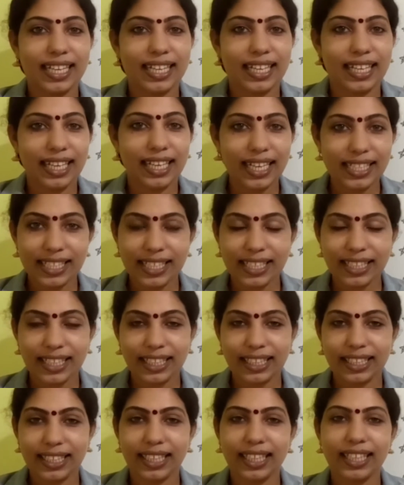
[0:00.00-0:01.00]
Lesson
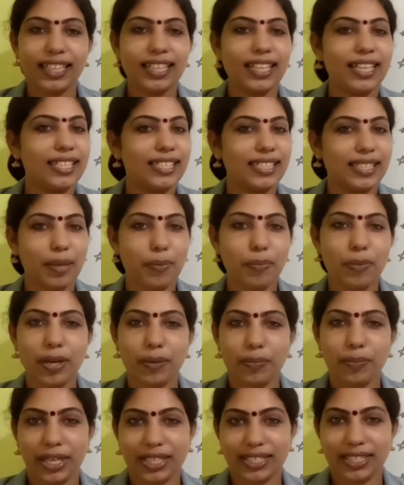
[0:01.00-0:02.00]
13, simple
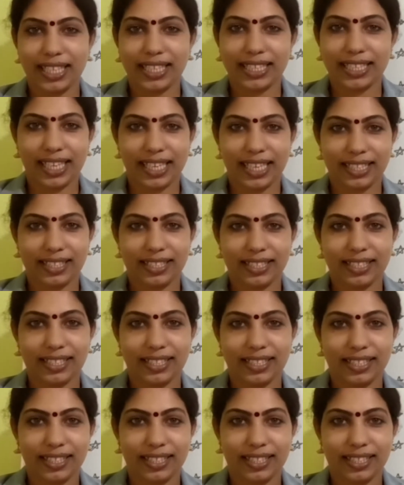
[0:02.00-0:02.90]
present tense.